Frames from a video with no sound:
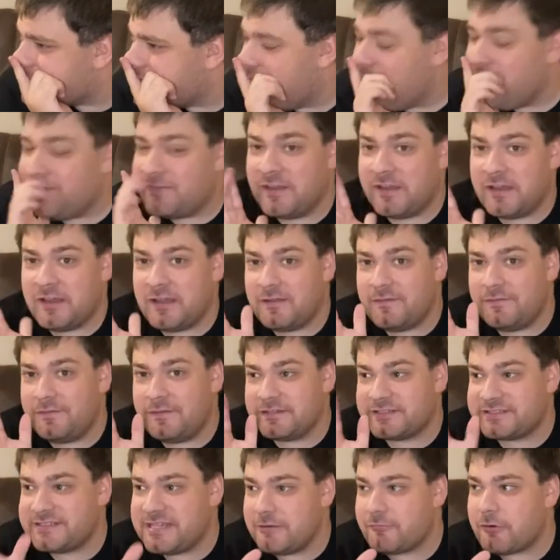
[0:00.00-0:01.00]
the
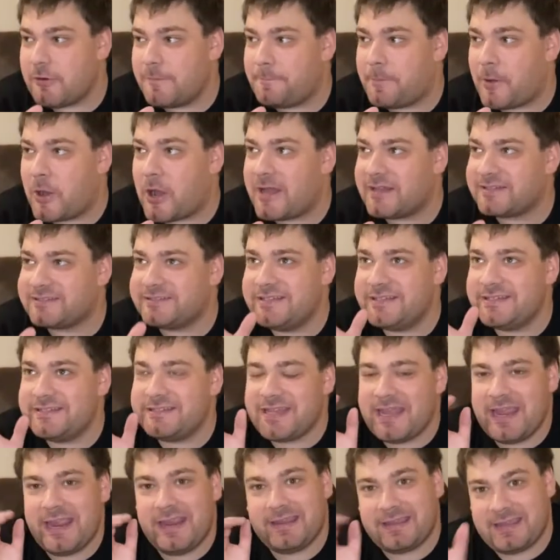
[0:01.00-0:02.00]
secret bosses
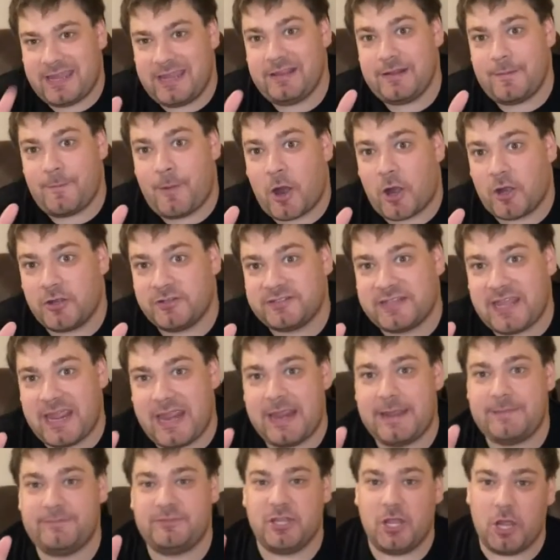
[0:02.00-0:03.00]
in Kingdom Hearts
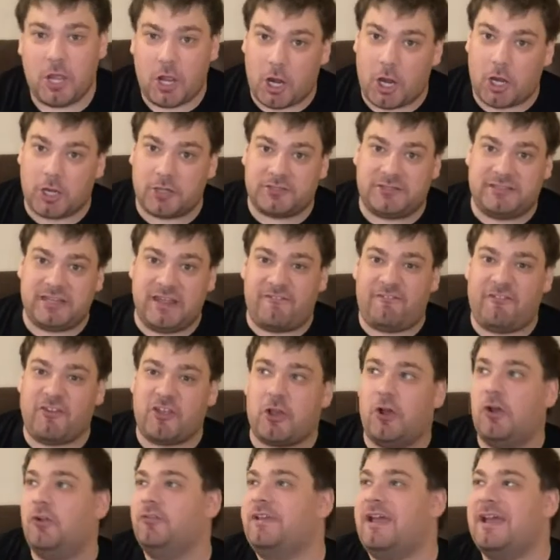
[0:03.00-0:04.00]
games are
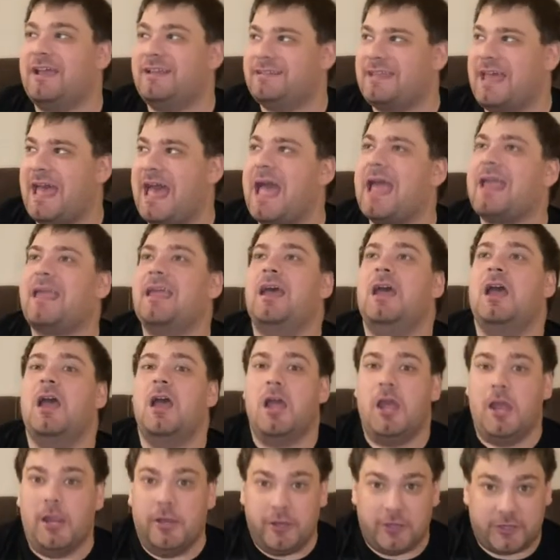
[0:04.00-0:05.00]
difficult as heck.
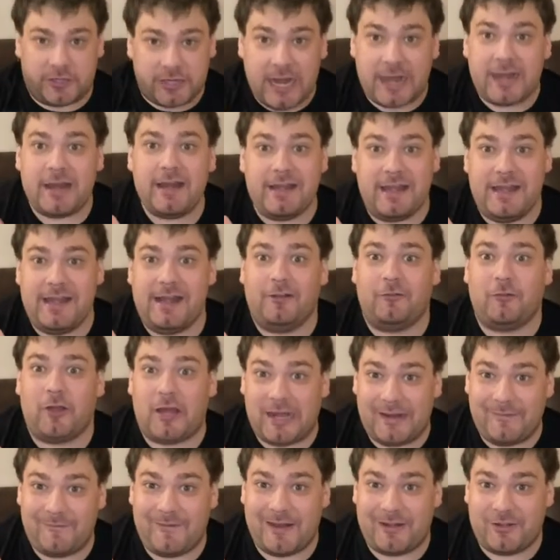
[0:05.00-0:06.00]
You're gonna need a
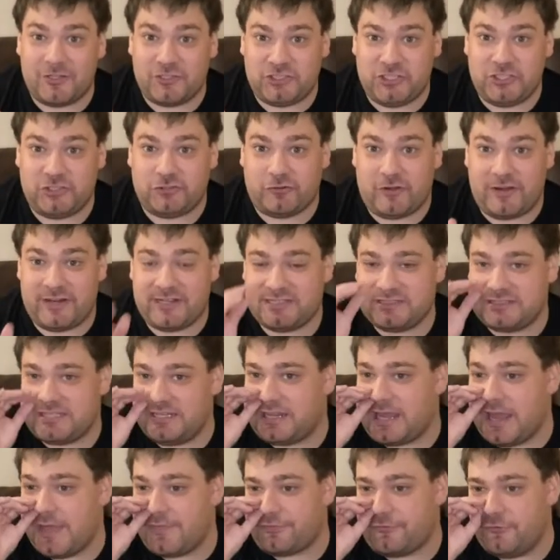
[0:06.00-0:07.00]
lot of energy drinks to
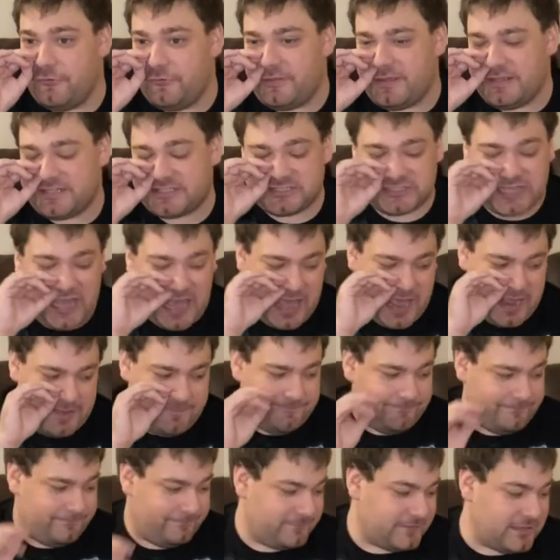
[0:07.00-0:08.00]
get through this guy,
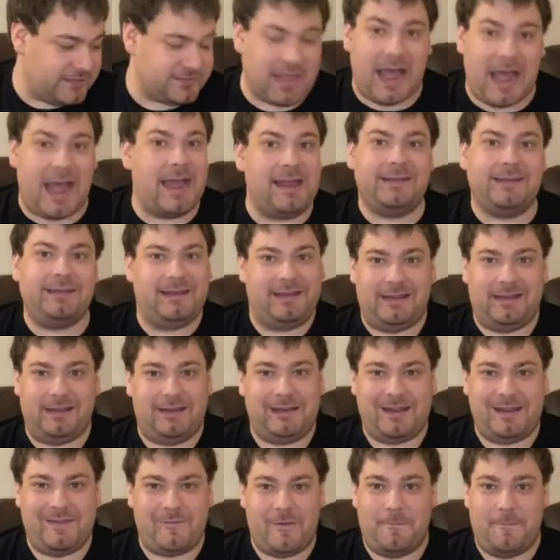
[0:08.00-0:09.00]
because I didn't
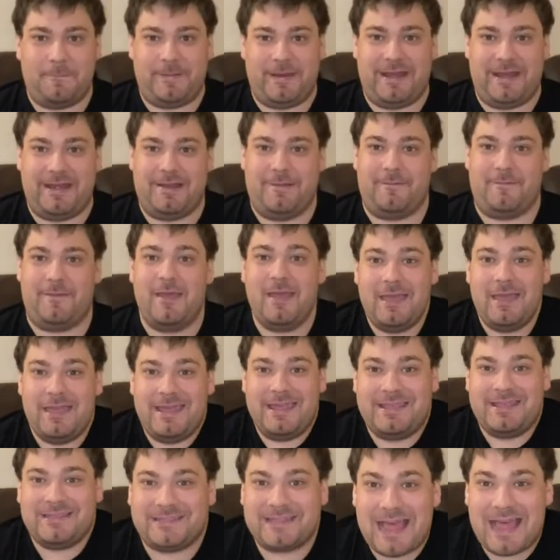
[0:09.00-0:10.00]
even beat him.
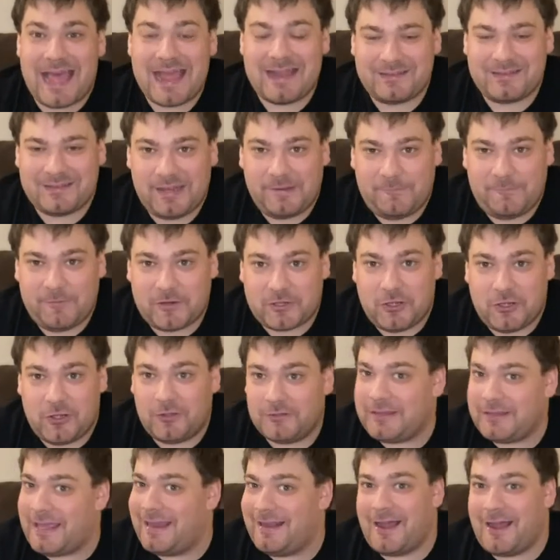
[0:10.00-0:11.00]
He's that
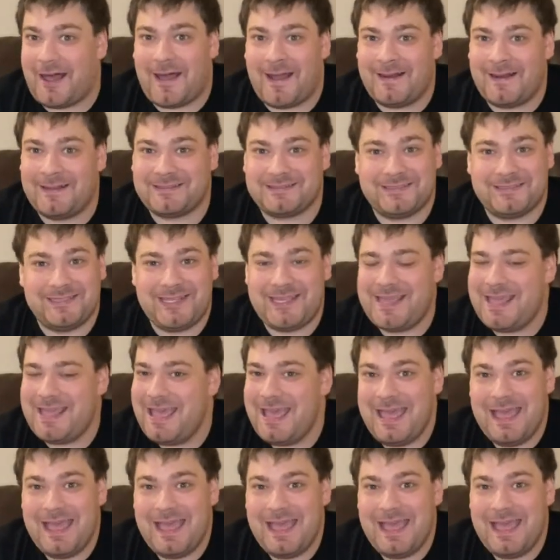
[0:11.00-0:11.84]
difficult, and honestly,